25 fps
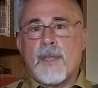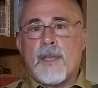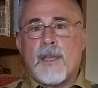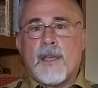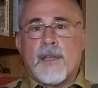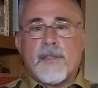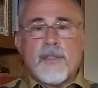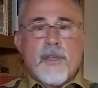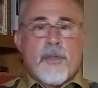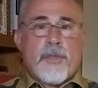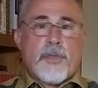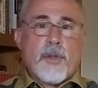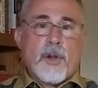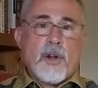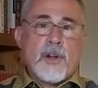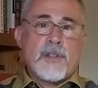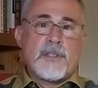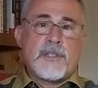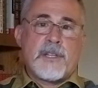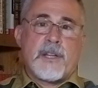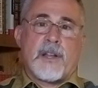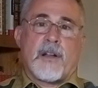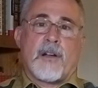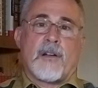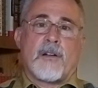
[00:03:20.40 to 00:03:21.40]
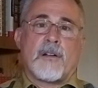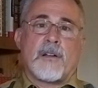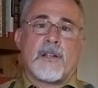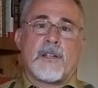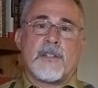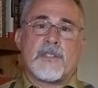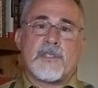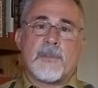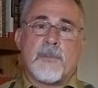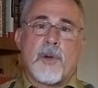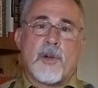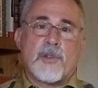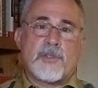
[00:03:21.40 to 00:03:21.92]
The third tier
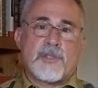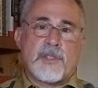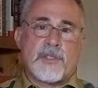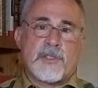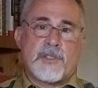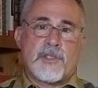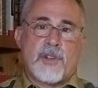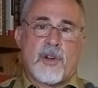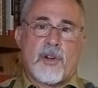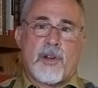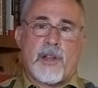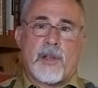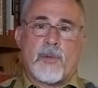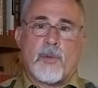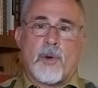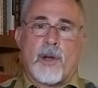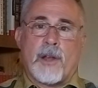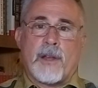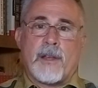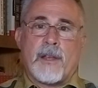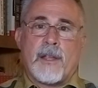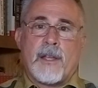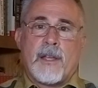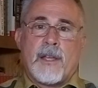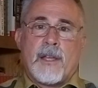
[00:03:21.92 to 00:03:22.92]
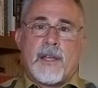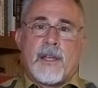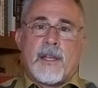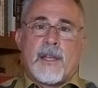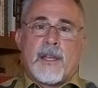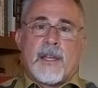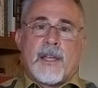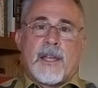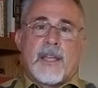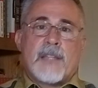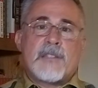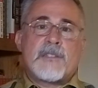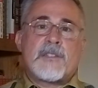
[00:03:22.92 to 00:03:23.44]
is the most concerning one.
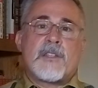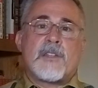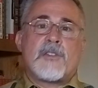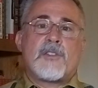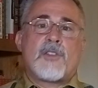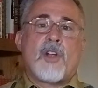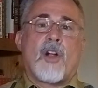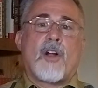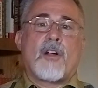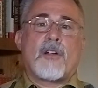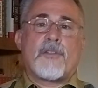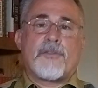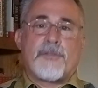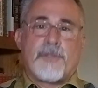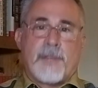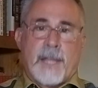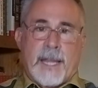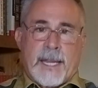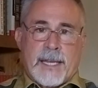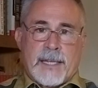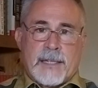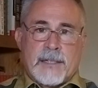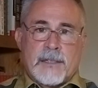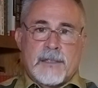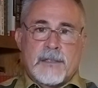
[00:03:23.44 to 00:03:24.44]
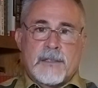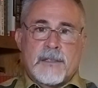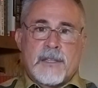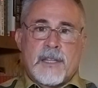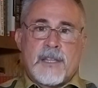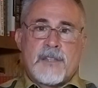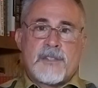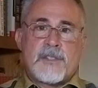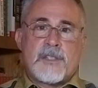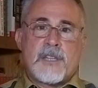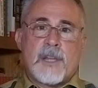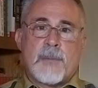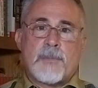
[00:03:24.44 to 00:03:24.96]
It's the dark fleet.
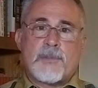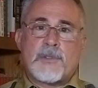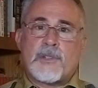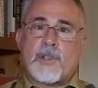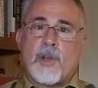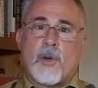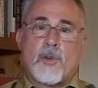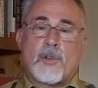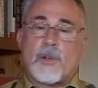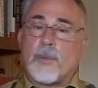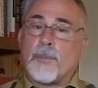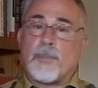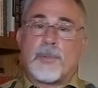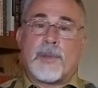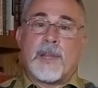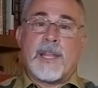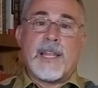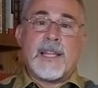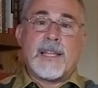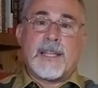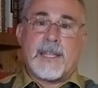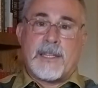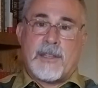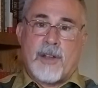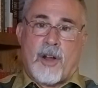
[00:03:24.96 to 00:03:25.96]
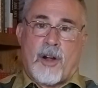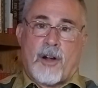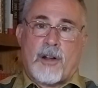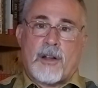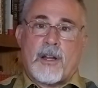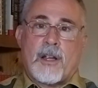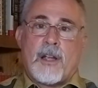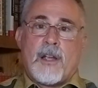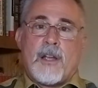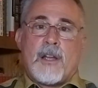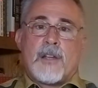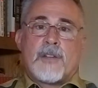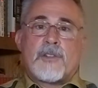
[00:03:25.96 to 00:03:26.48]
These ships go completely dark,
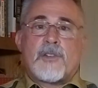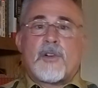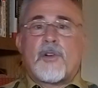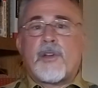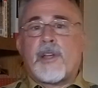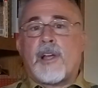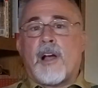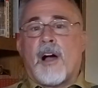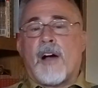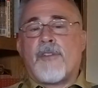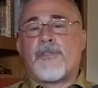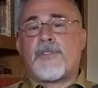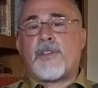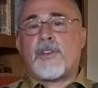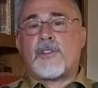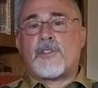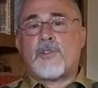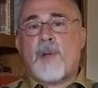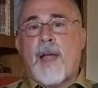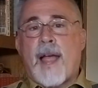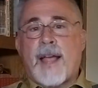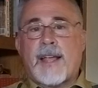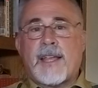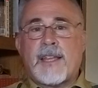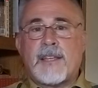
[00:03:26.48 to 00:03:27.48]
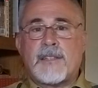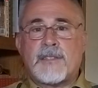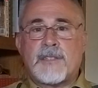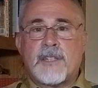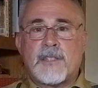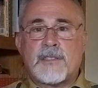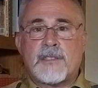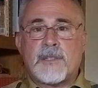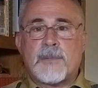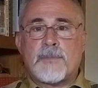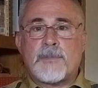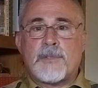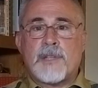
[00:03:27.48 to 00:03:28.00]
turning off their tracking
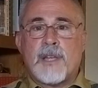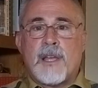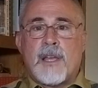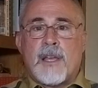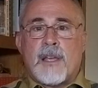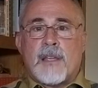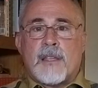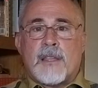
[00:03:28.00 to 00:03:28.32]
systems.